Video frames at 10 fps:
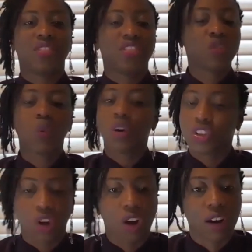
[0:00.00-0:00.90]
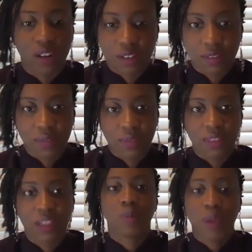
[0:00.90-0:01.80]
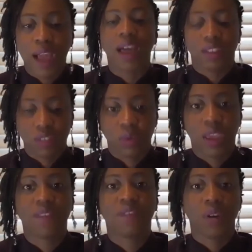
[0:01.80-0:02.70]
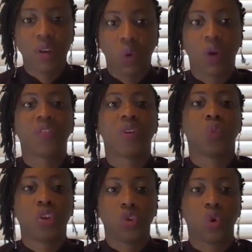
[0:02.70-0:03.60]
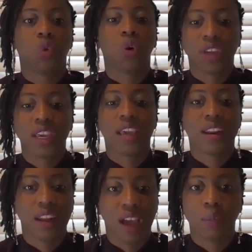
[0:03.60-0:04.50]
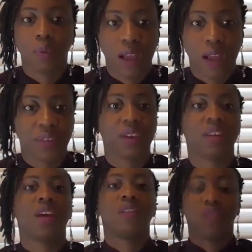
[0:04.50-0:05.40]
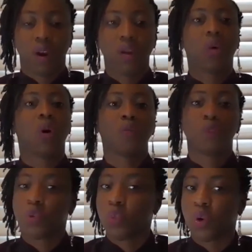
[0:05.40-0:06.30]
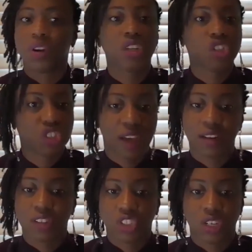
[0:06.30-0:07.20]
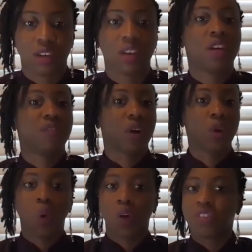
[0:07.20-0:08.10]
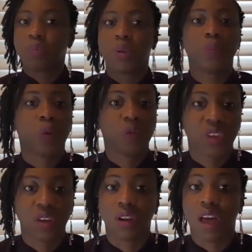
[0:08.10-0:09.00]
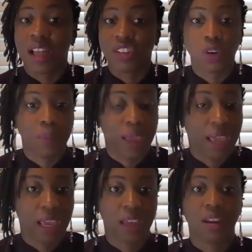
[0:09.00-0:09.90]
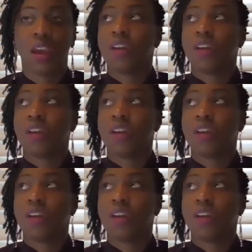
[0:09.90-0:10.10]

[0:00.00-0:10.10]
This work is hard. Let's be honest, okay? Very often when you are working at a nonprofit, very often the work is challenging. Very often people feel underpaid.